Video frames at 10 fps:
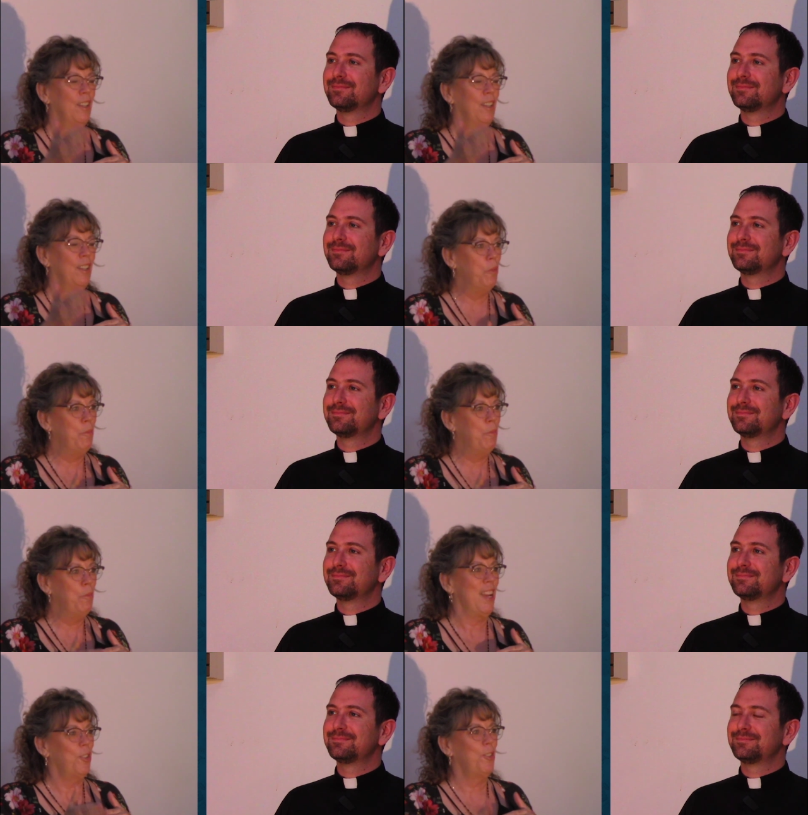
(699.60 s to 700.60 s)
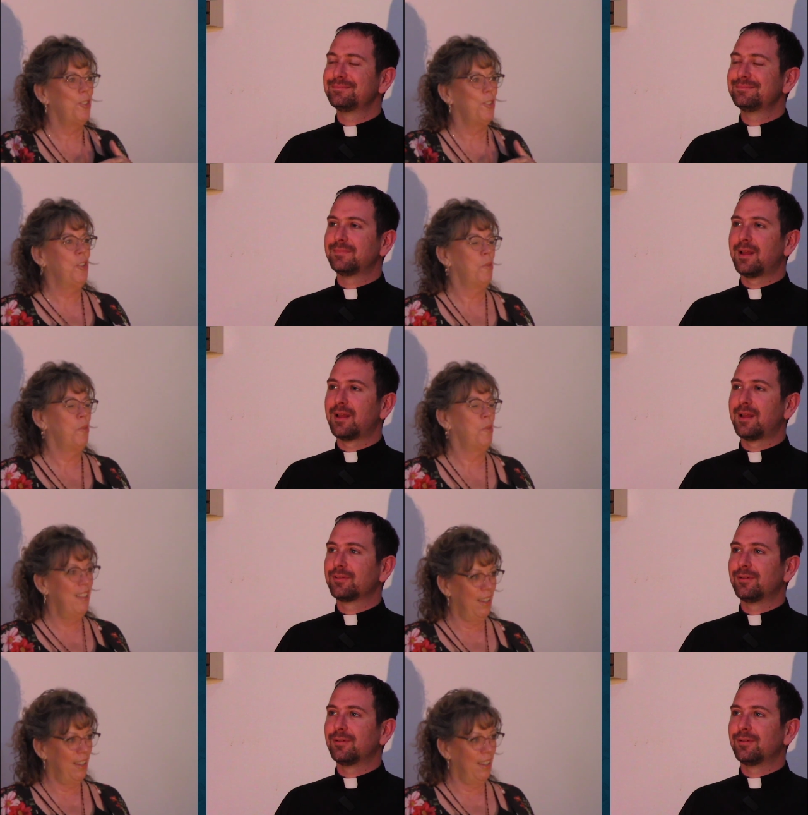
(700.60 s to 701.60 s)
Speaker 1: A supernatural change went
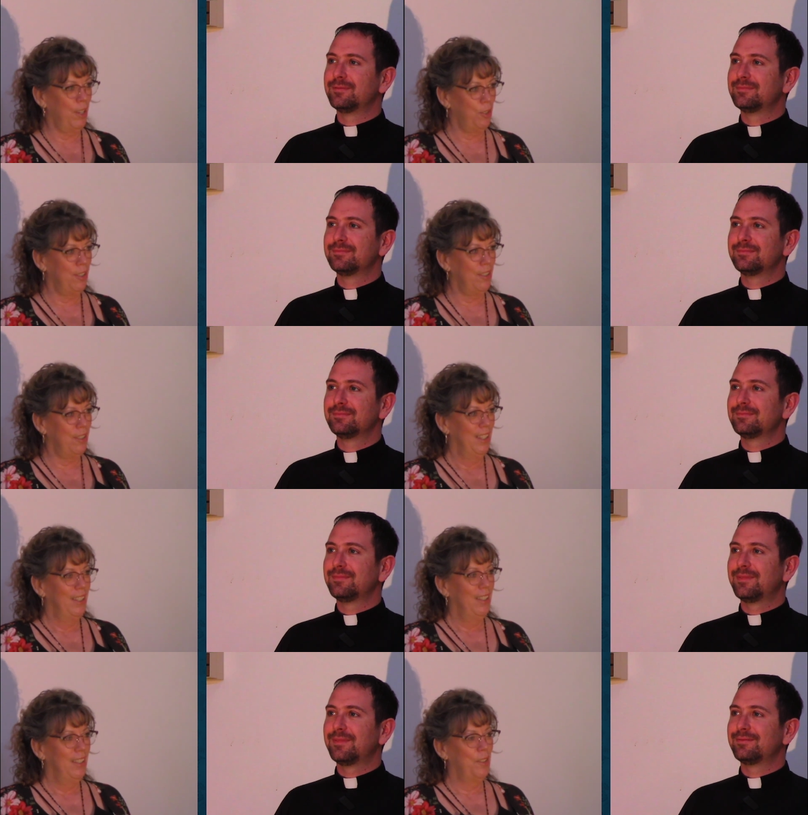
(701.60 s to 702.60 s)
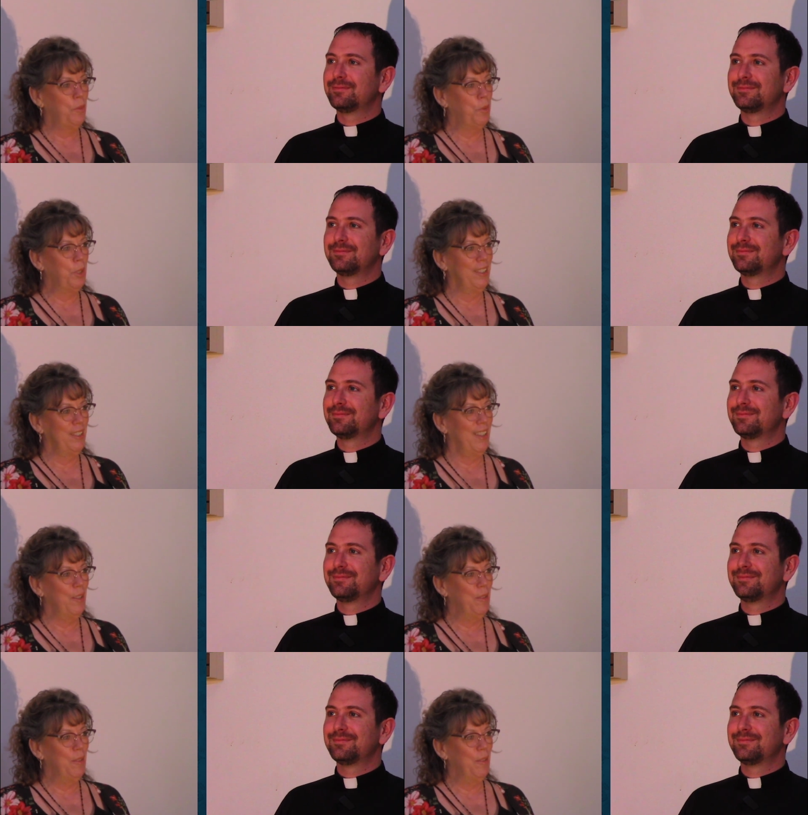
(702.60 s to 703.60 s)
Absolutely. on in that confessional. Yeah. It's really
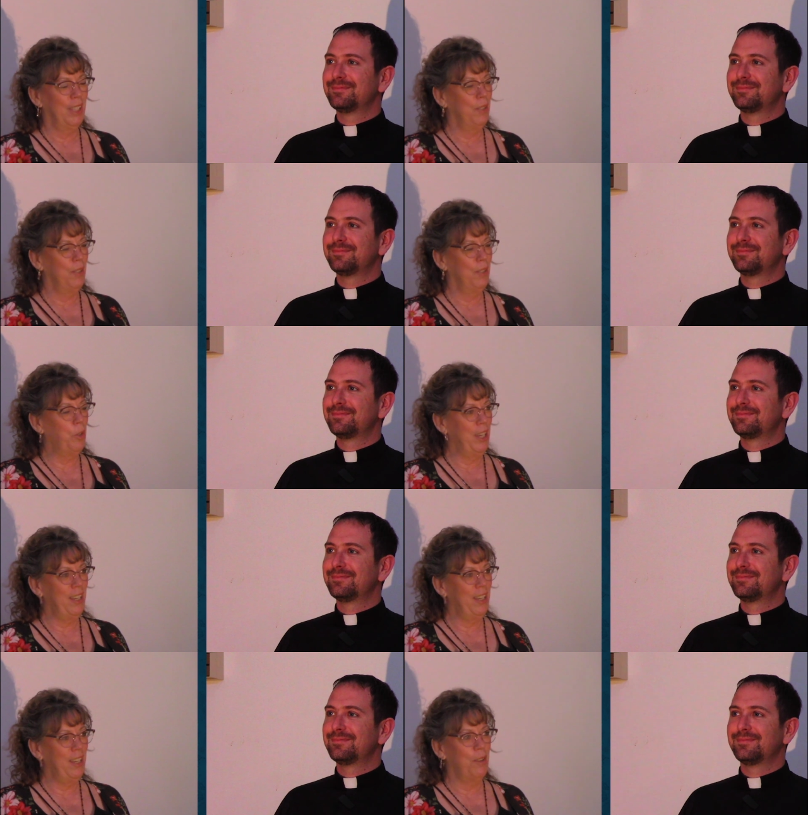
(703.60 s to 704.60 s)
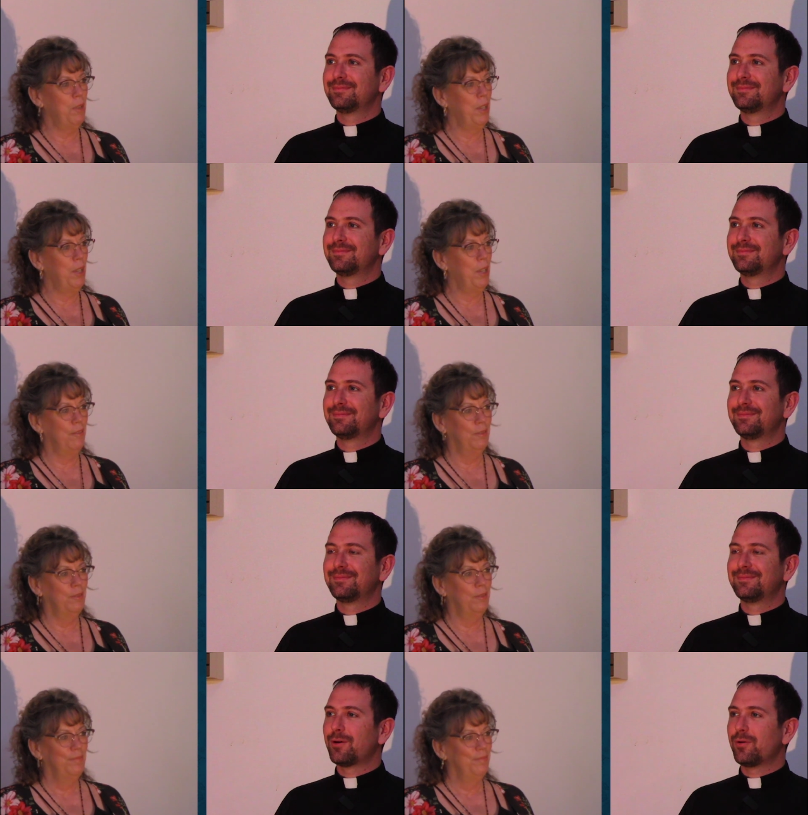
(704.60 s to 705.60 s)
um, a, a, great gift that we have.
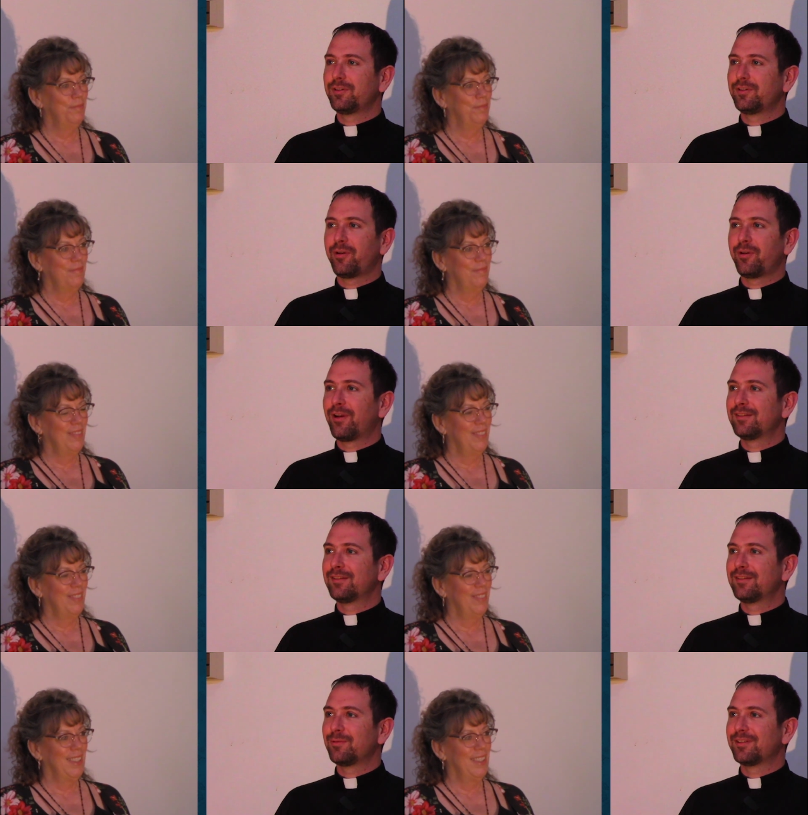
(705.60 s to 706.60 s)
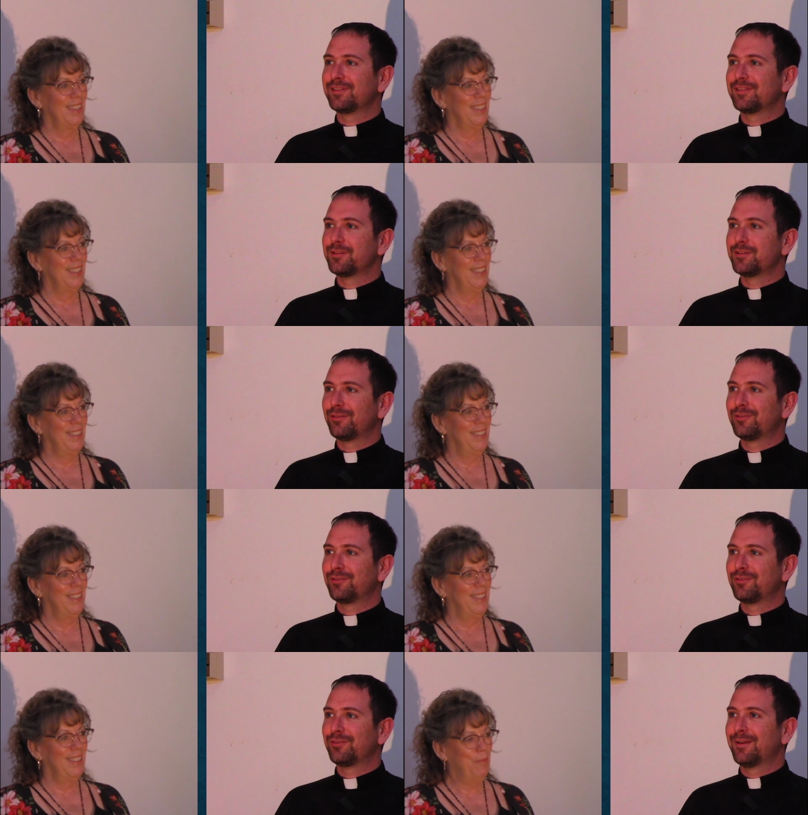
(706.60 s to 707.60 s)
Speaker 2: And the Holy Spirit grants it to us in the church.
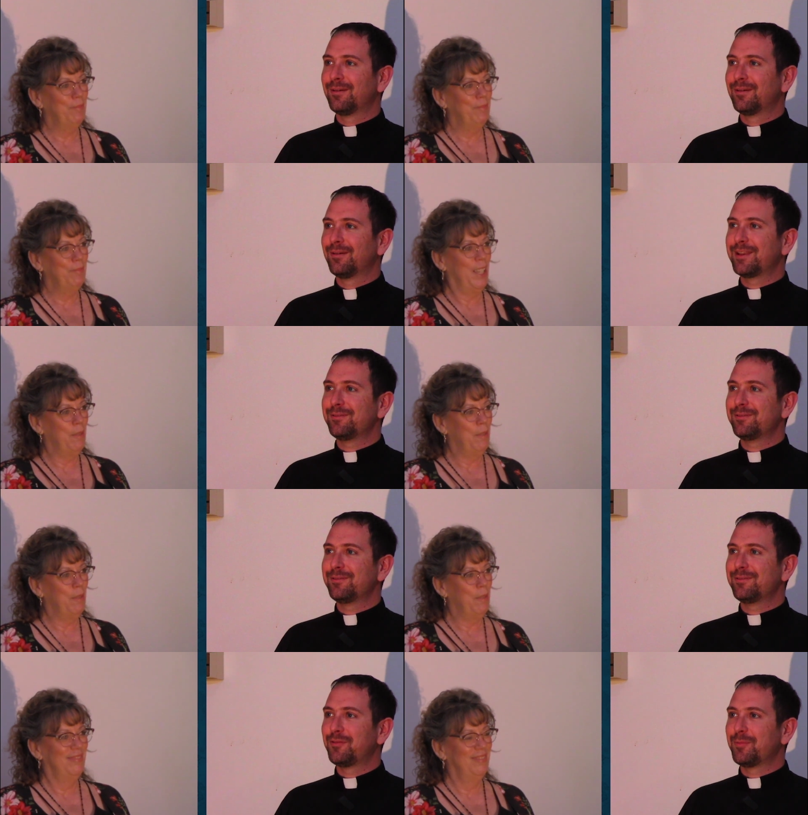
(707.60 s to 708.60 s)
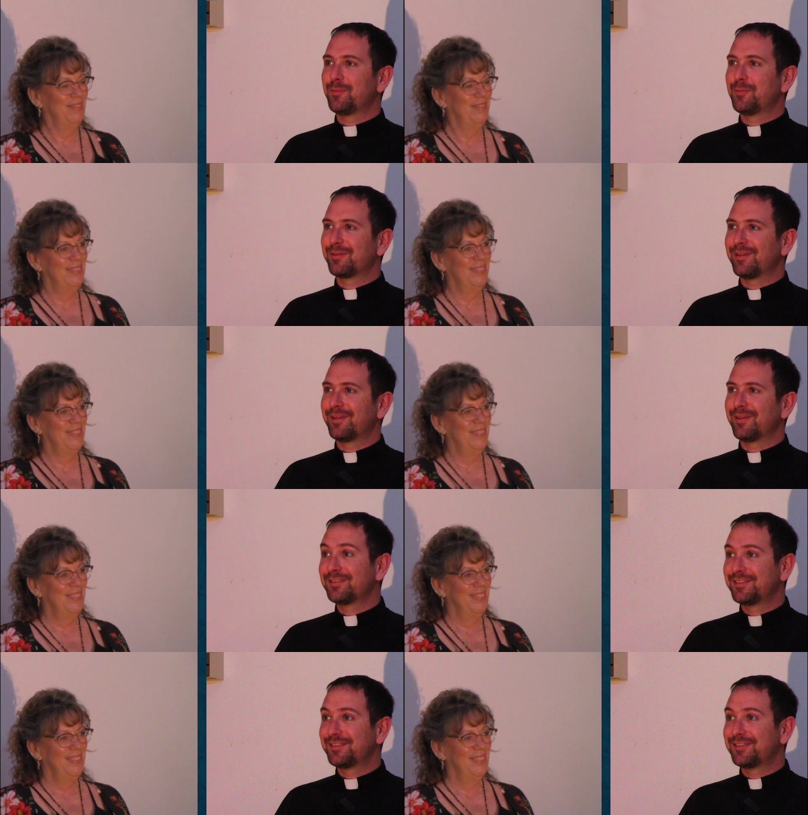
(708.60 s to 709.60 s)
Yeah. Well, thank yeah. you, Nancy, for being with
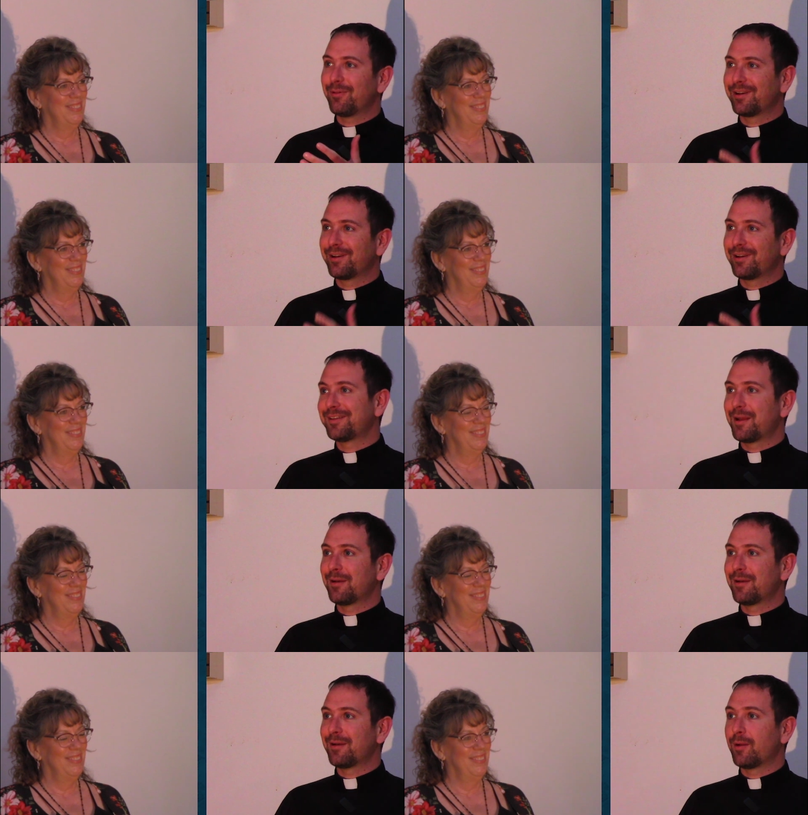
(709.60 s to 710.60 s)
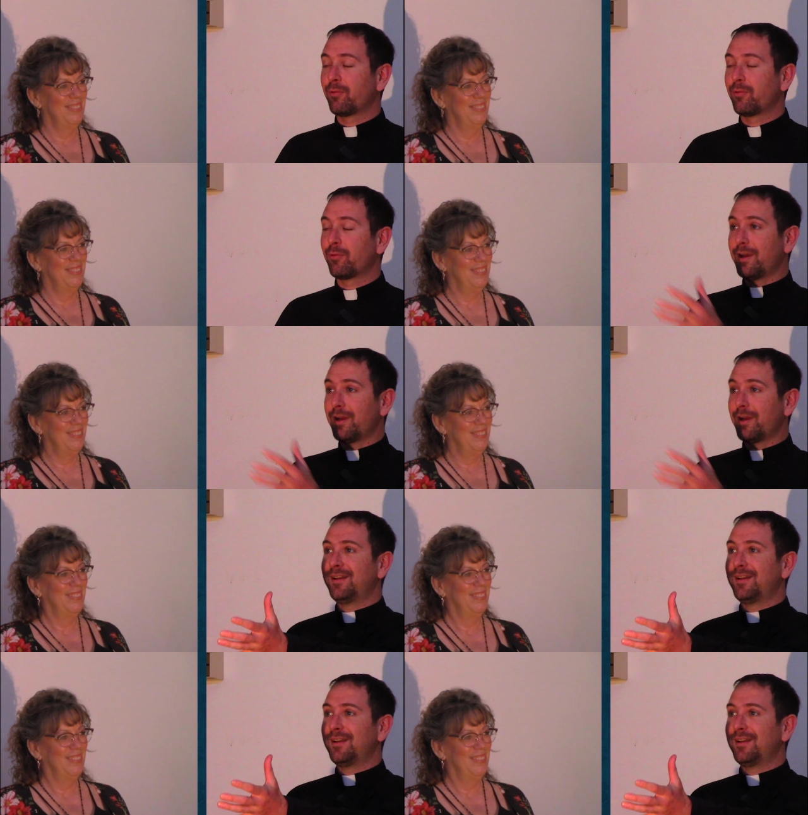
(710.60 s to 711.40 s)
us today. We're going to say a final prayer. Do you want to say